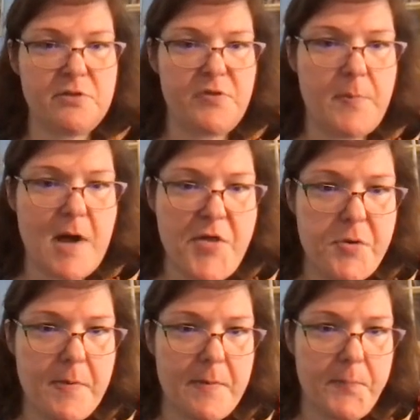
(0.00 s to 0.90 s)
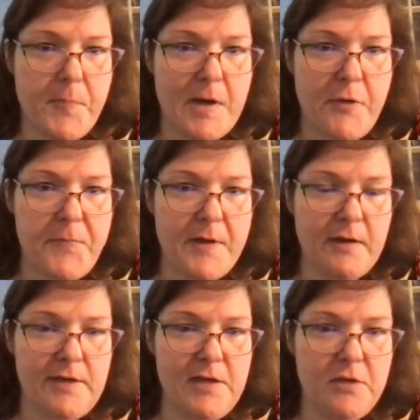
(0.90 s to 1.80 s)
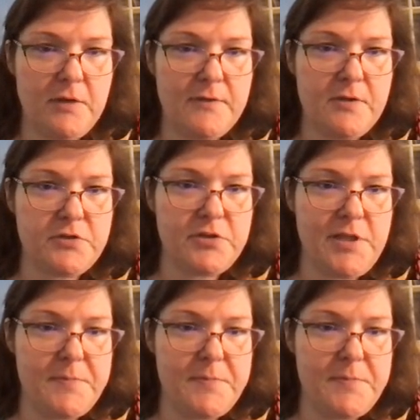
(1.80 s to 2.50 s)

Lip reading: So if you buy with my link, you'll get those tip